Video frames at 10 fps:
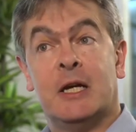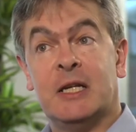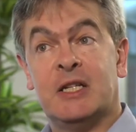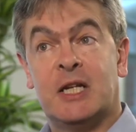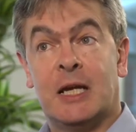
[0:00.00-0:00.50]

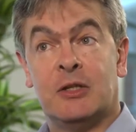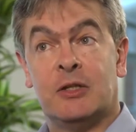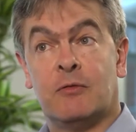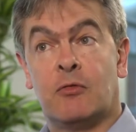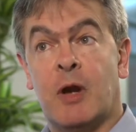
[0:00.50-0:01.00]
early
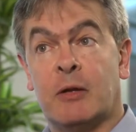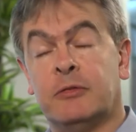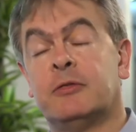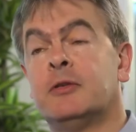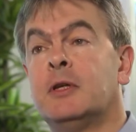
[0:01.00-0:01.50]
stages of
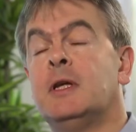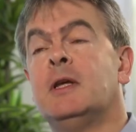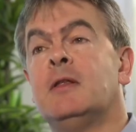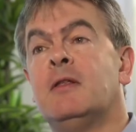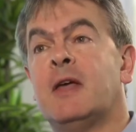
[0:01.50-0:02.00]
growth,
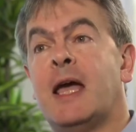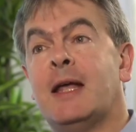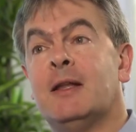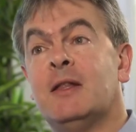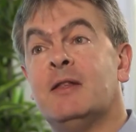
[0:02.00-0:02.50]

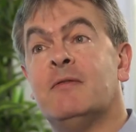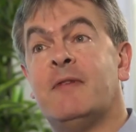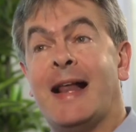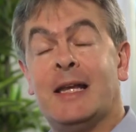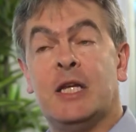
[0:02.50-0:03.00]
then the
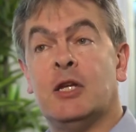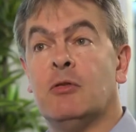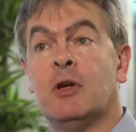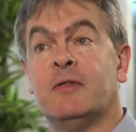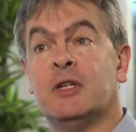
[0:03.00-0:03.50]

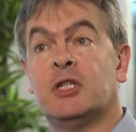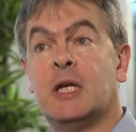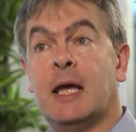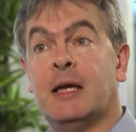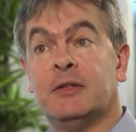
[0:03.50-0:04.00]
value of its
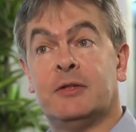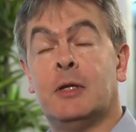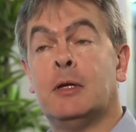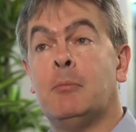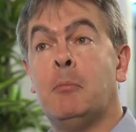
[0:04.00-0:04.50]
shares
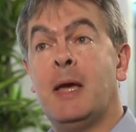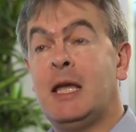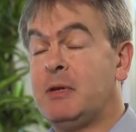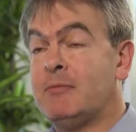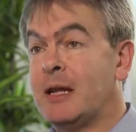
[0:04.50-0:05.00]

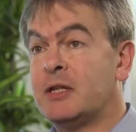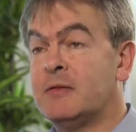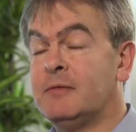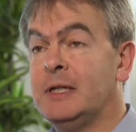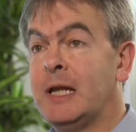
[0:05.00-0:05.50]
may be
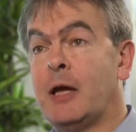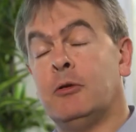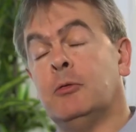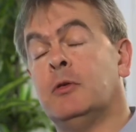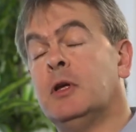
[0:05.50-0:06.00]
relatively
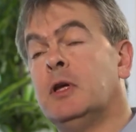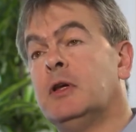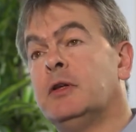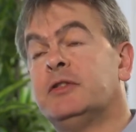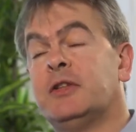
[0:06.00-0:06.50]
low.
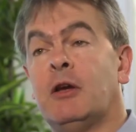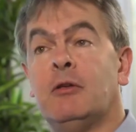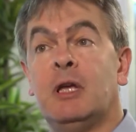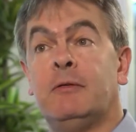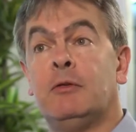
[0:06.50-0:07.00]

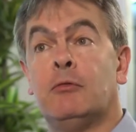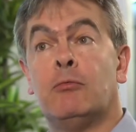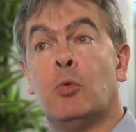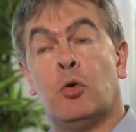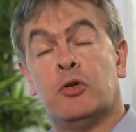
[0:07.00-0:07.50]
So if you
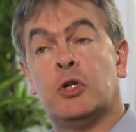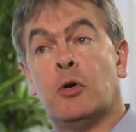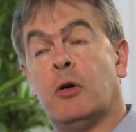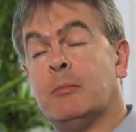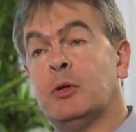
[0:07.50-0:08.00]
award
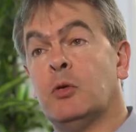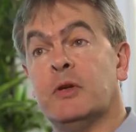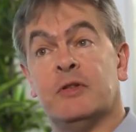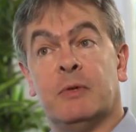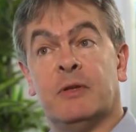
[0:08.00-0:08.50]
your
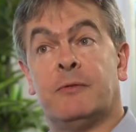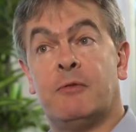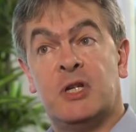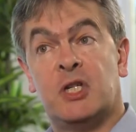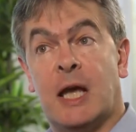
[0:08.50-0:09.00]
employees with
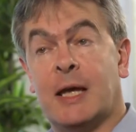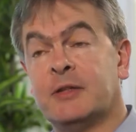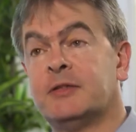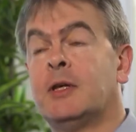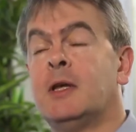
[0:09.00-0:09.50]
free
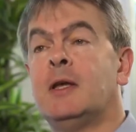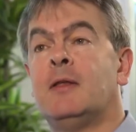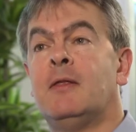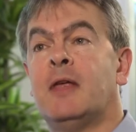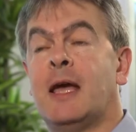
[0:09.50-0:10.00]
shares,
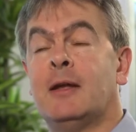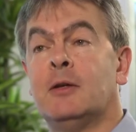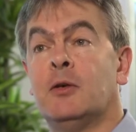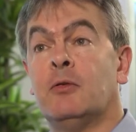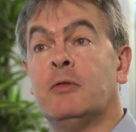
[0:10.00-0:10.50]

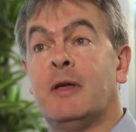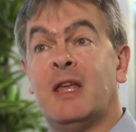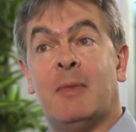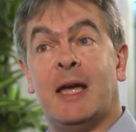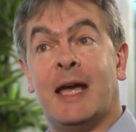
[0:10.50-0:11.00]
then although
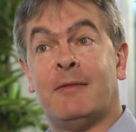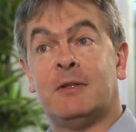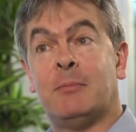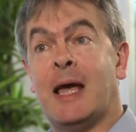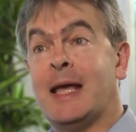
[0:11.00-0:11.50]
they may have
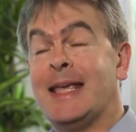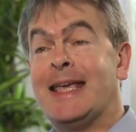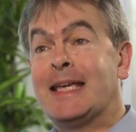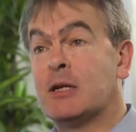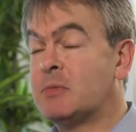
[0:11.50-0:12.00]
to pay
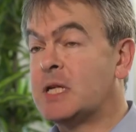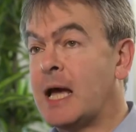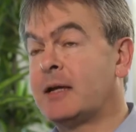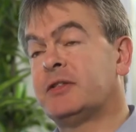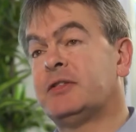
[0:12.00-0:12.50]
income
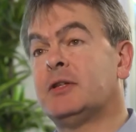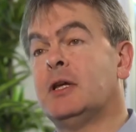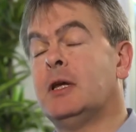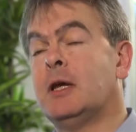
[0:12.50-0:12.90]
tax